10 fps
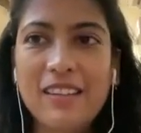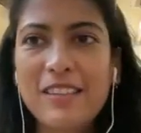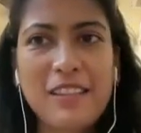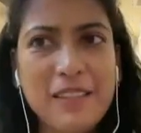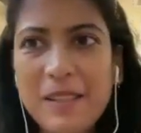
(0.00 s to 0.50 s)

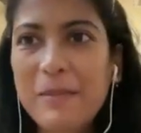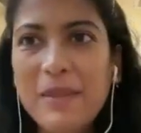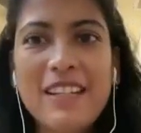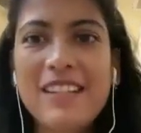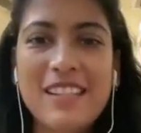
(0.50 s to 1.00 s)
60
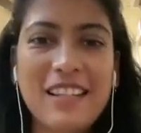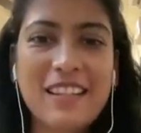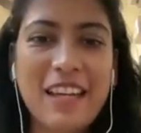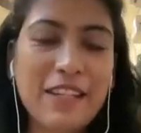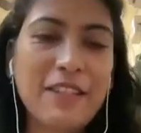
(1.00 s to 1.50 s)
minutes.
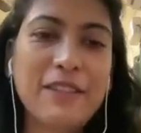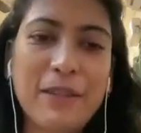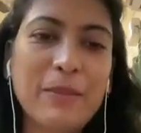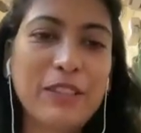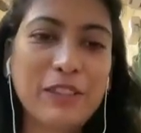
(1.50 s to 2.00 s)
And thank you
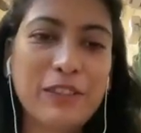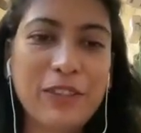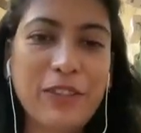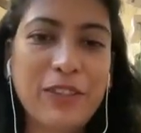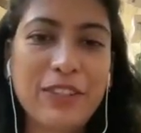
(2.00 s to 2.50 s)
so much
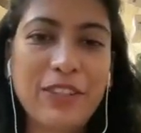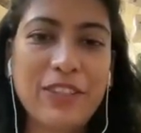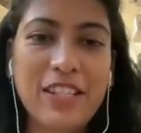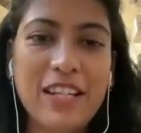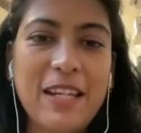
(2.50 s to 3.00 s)
for all
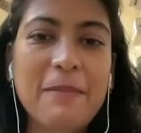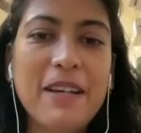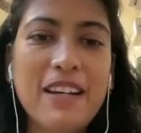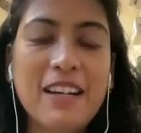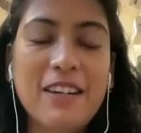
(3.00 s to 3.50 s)
your time.